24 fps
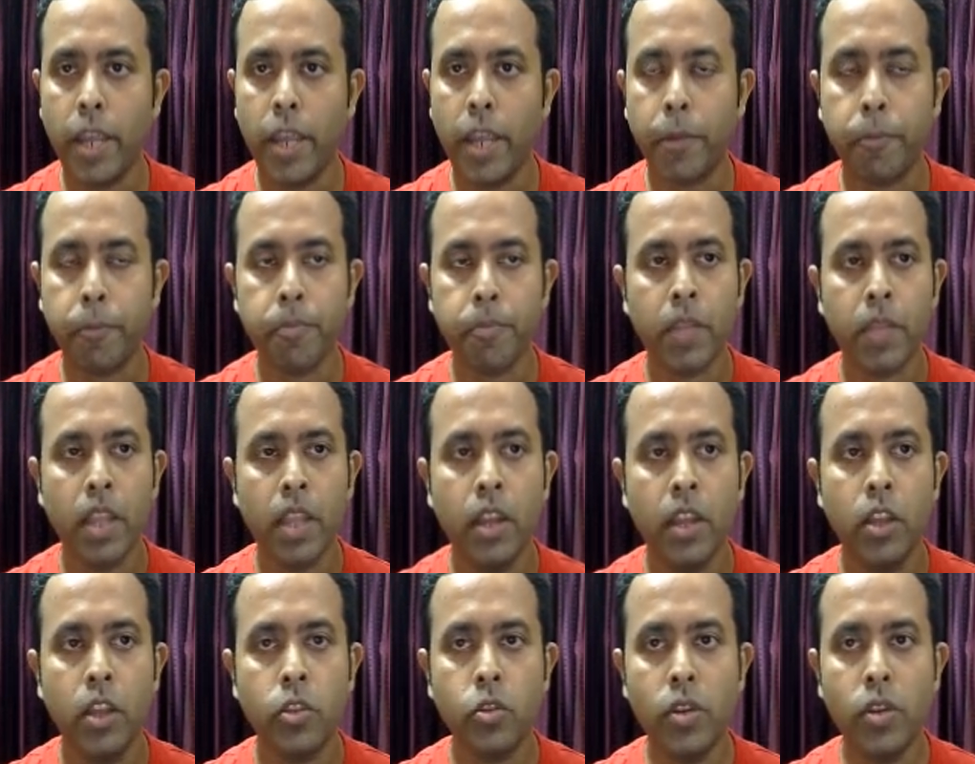Okay,
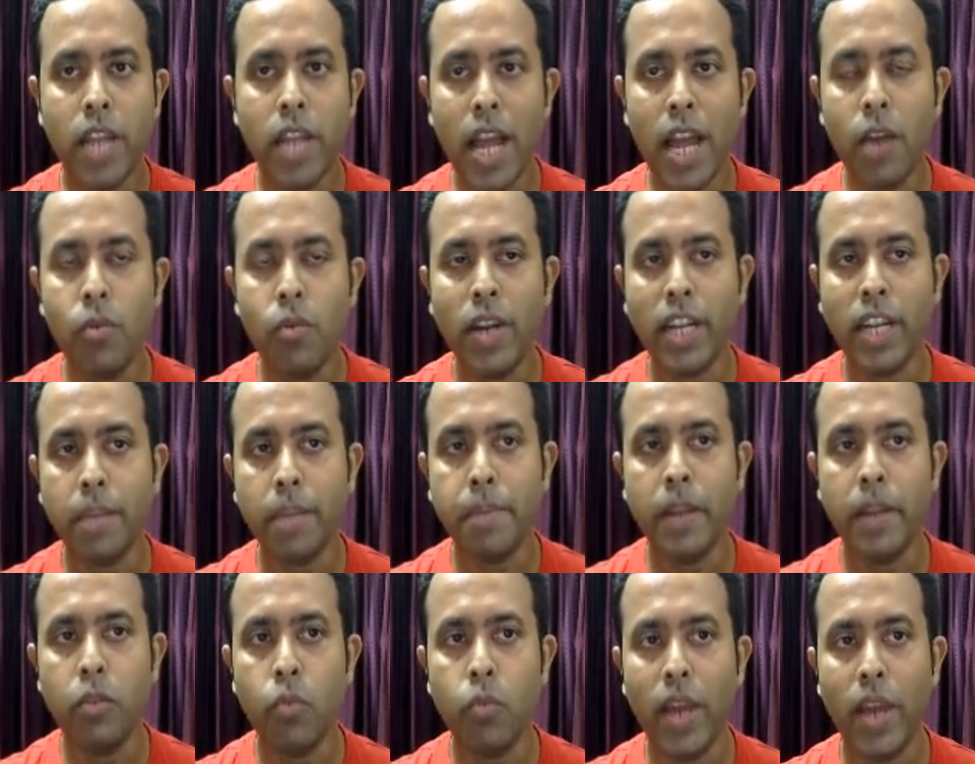so now what
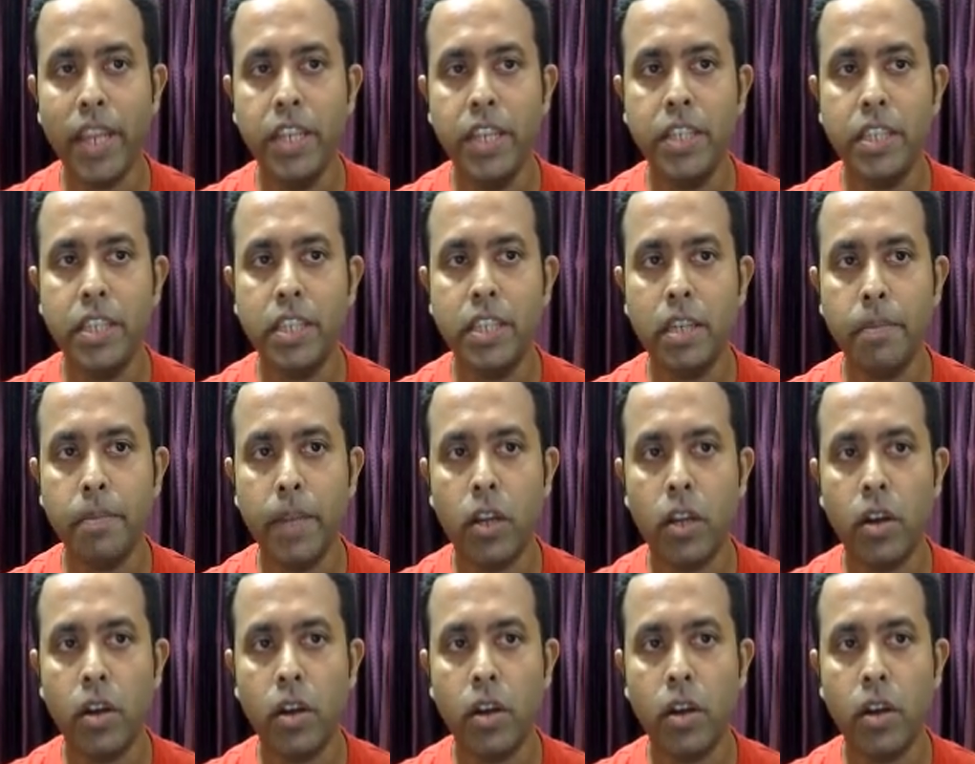happened? Why integer?